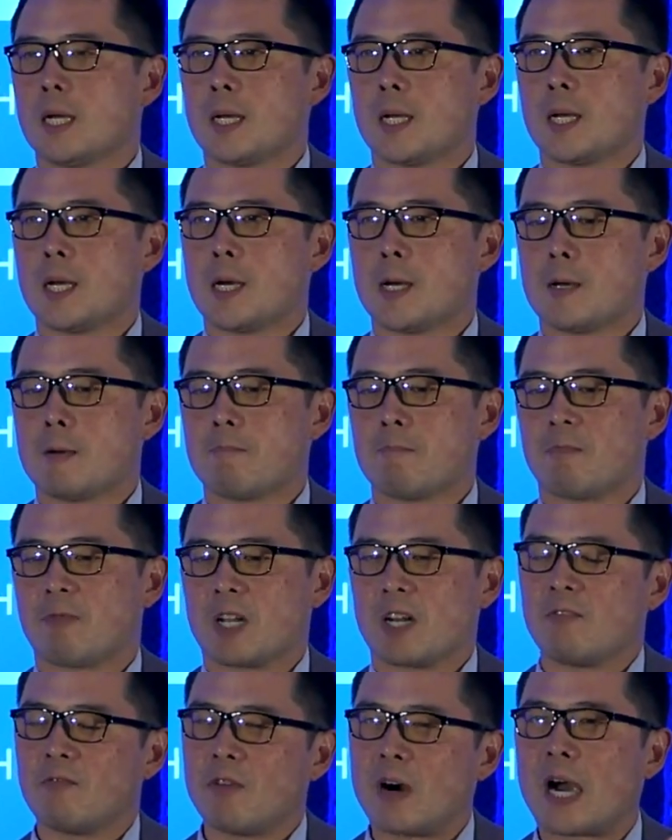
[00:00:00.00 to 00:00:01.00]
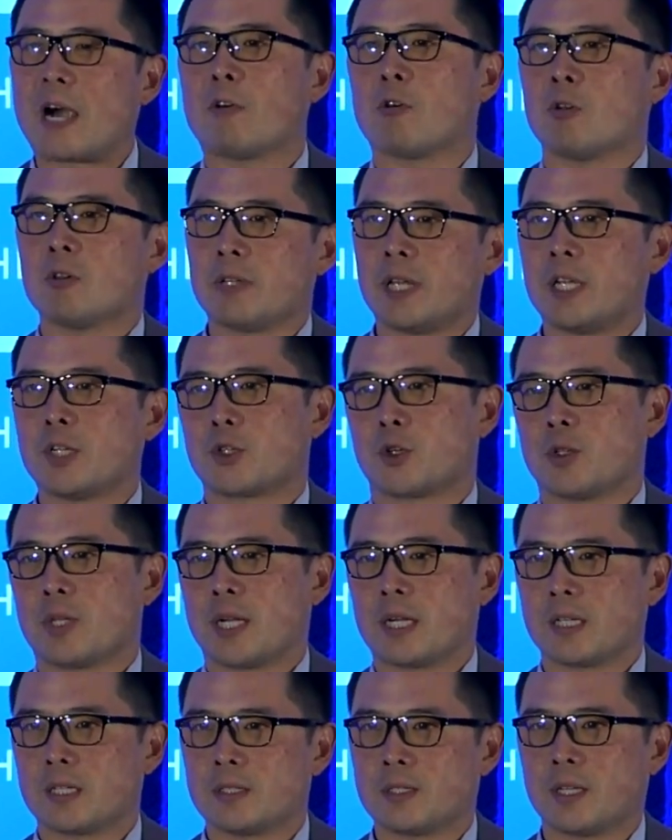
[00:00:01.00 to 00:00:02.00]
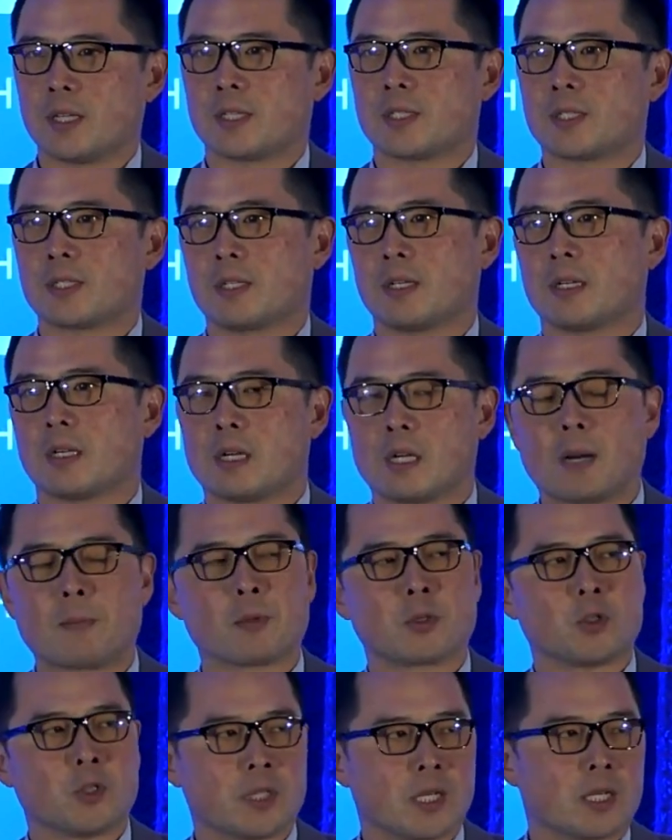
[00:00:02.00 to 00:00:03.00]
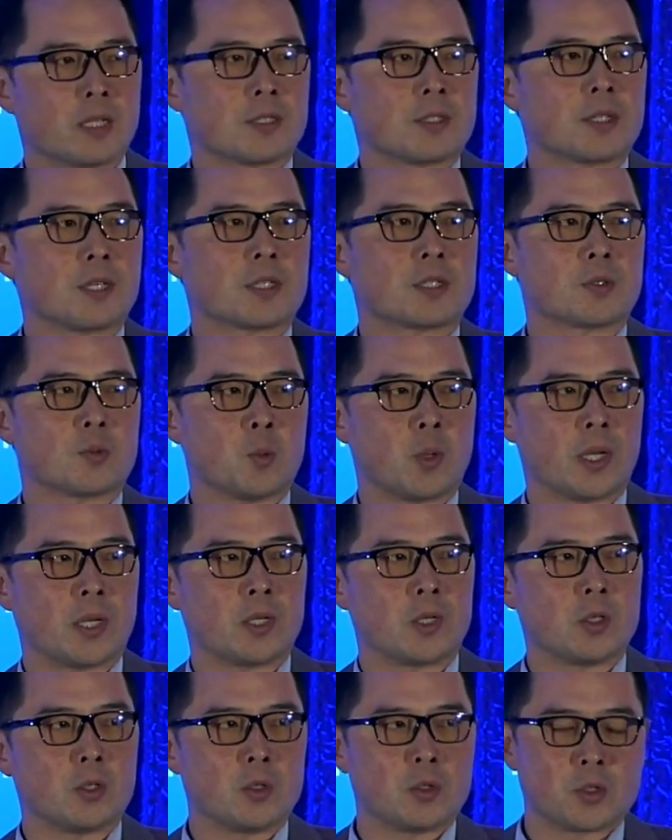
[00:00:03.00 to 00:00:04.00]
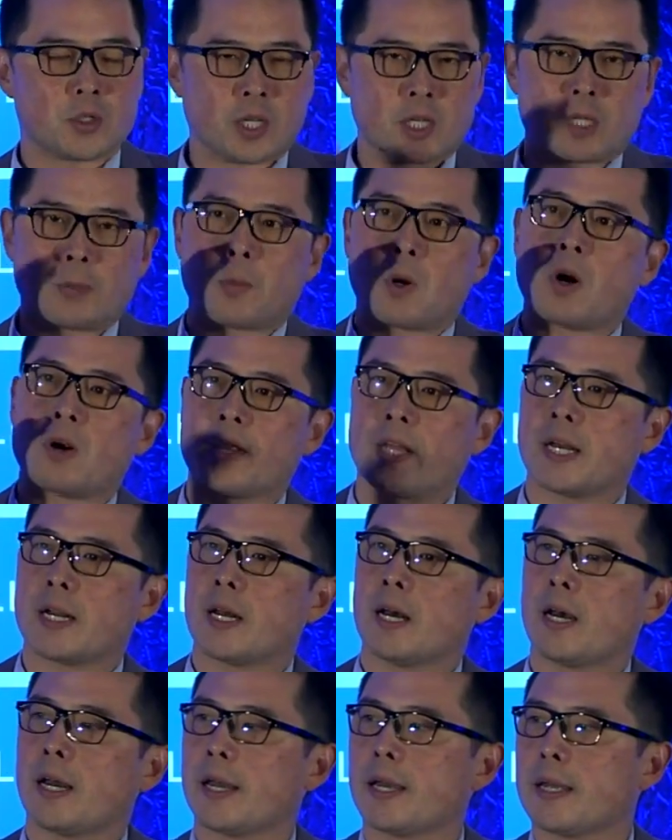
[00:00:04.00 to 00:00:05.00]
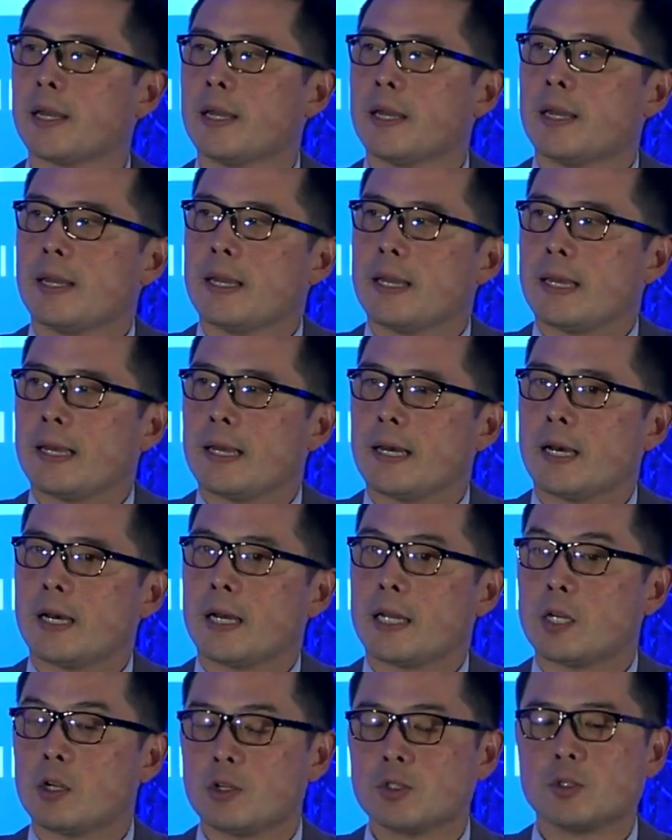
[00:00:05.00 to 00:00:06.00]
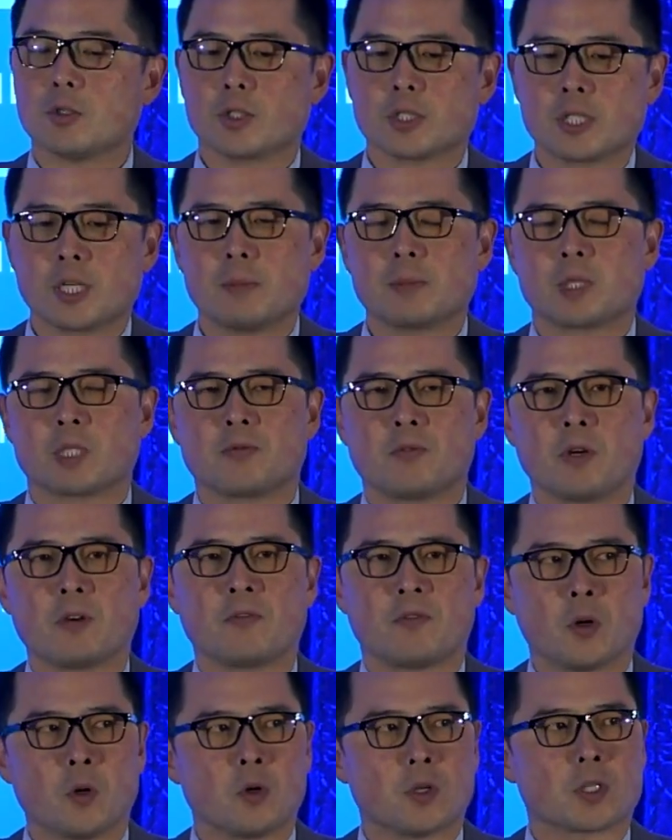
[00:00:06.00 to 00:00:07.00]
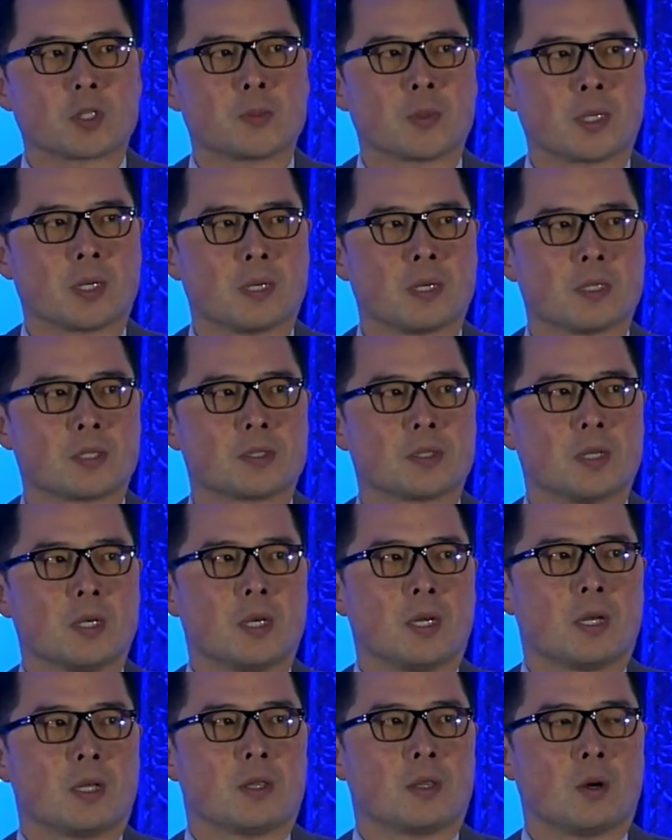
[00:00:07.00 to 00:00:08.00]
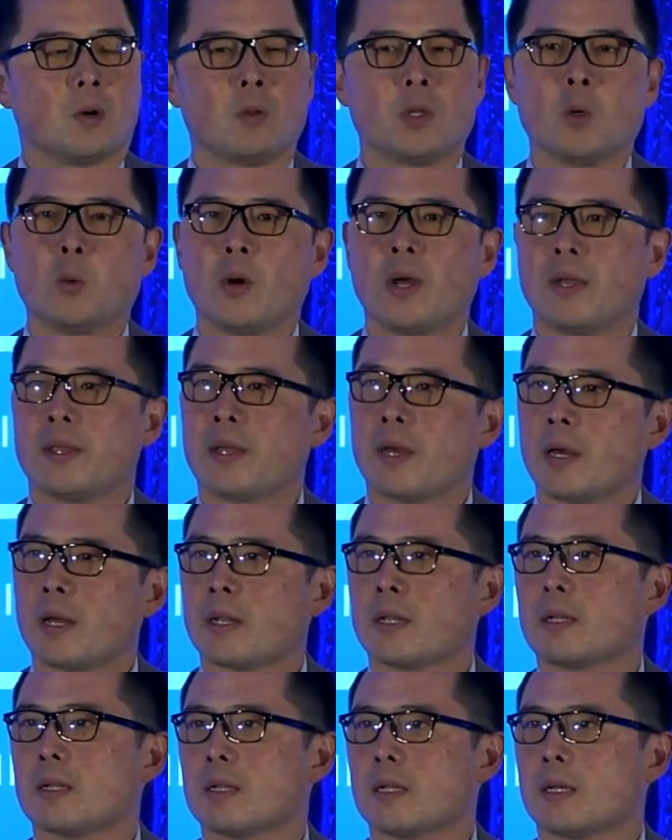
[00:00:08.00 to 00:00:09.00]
kind of viral nature that exists and an opportunity that exists when you set the bar that high. And it also just keeps us very focused, because the only way that